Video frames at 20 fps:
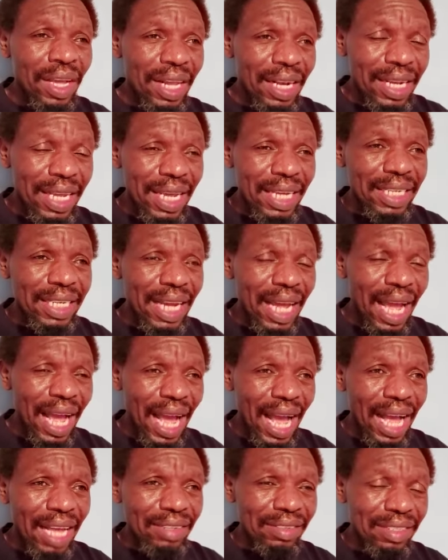Let
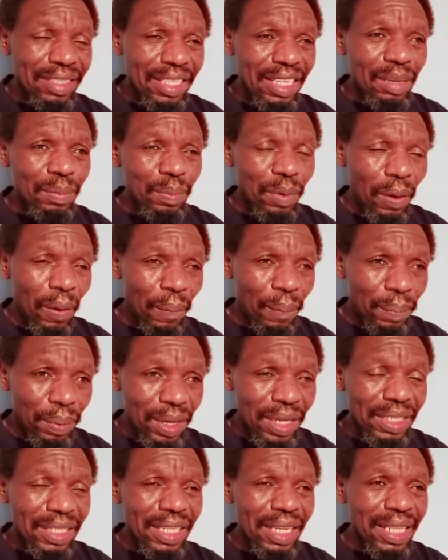us keep
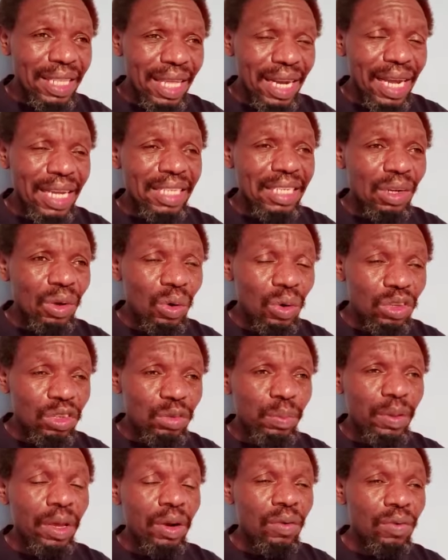preaching the right
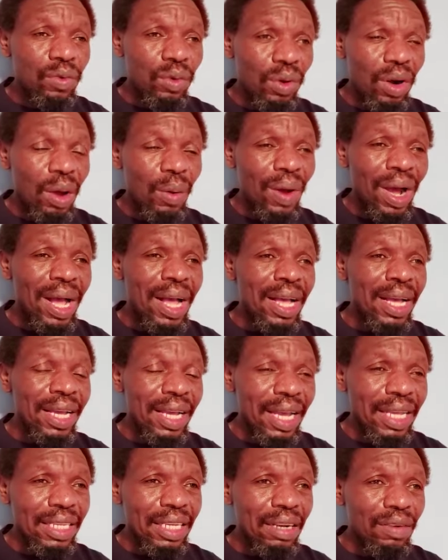gospel for our
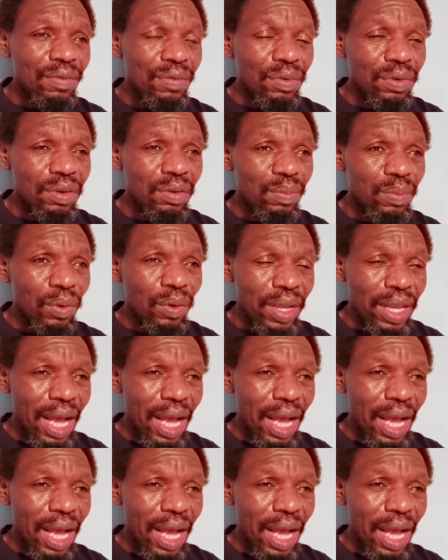Kenyan football.